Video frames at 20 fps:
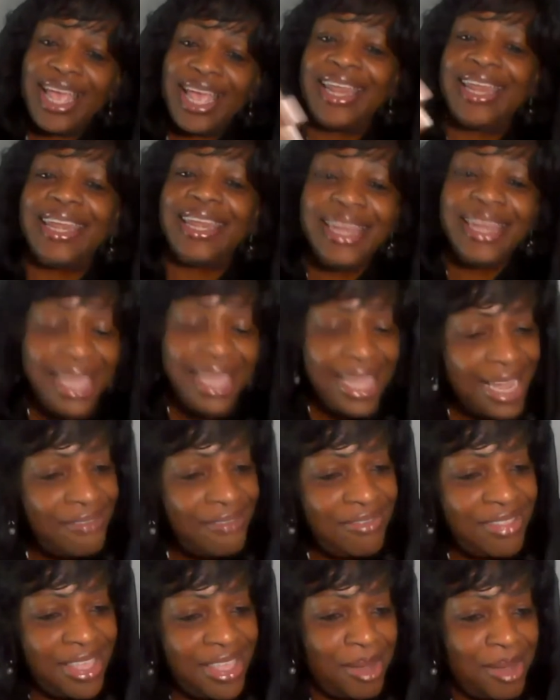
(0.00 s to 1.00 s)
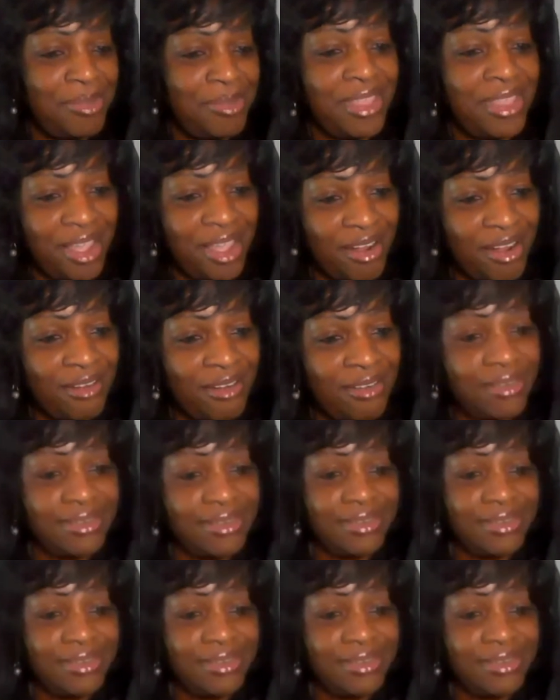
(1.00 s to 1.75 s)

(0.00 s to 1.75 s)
and leave them there,